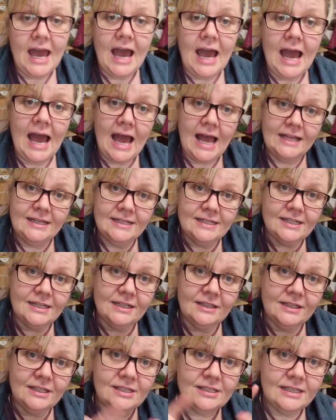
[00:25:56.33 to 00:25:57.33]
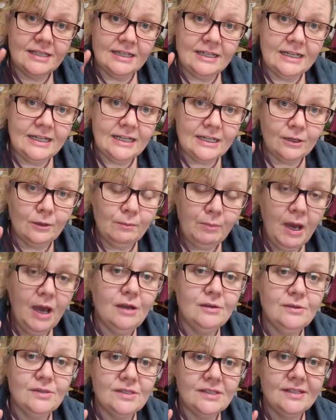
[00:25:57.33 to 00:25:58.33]
And there's a little
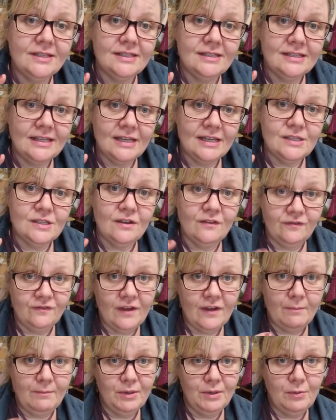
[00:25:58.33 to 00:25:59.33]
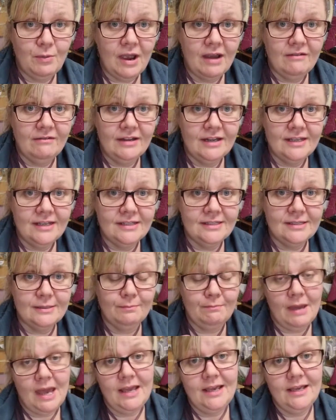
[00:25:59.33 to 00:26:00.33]
post that says February's
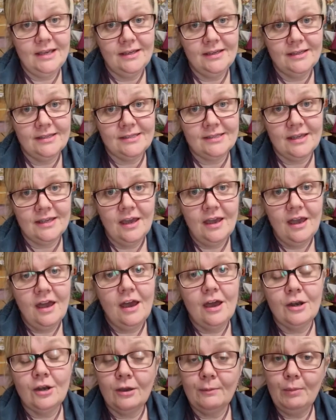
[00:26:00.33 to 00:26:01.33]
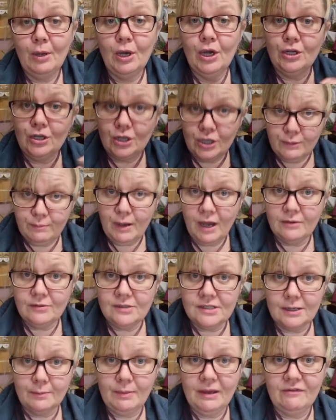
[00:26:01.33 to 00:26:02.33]
makes, and I put a new
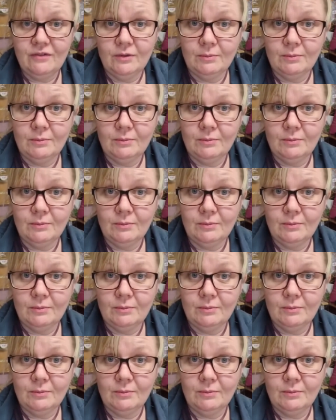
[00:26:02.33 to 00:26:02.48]
post up every